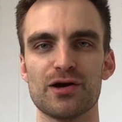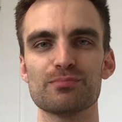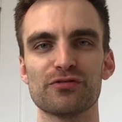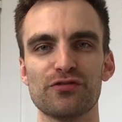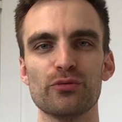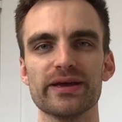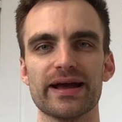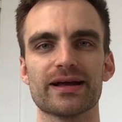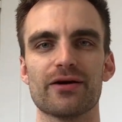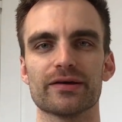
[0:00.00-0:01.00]
Before we
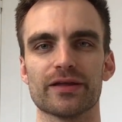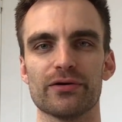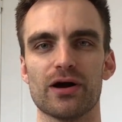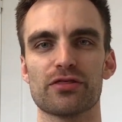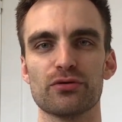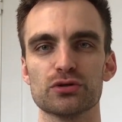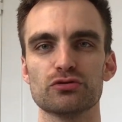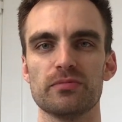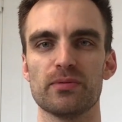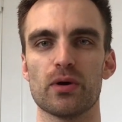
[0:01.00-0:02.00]
get going though, I thought it
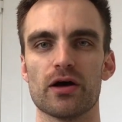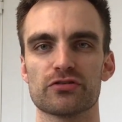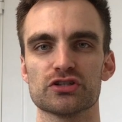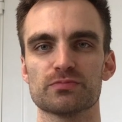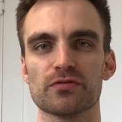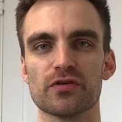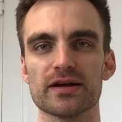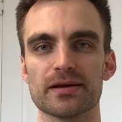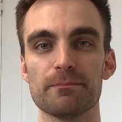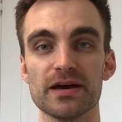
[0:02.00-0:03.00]
would be worth just
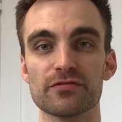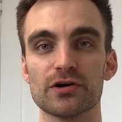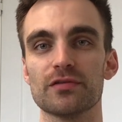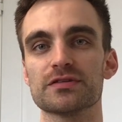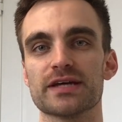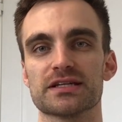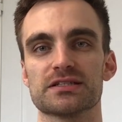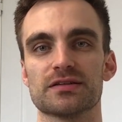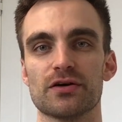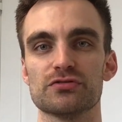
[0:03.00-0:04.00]
providing a bit of context
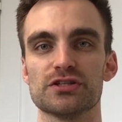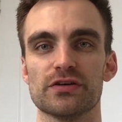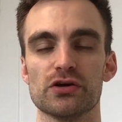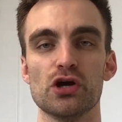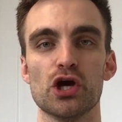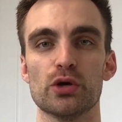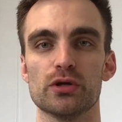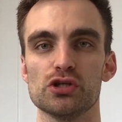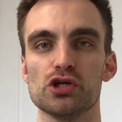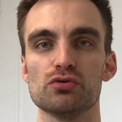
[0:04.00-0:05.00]
to those of you who are
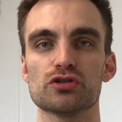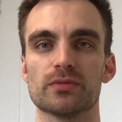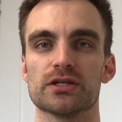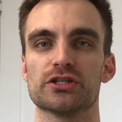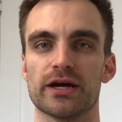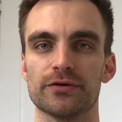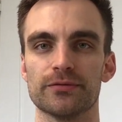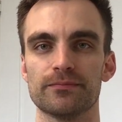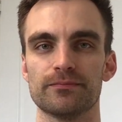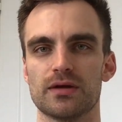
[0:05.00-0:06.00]
new to my channel.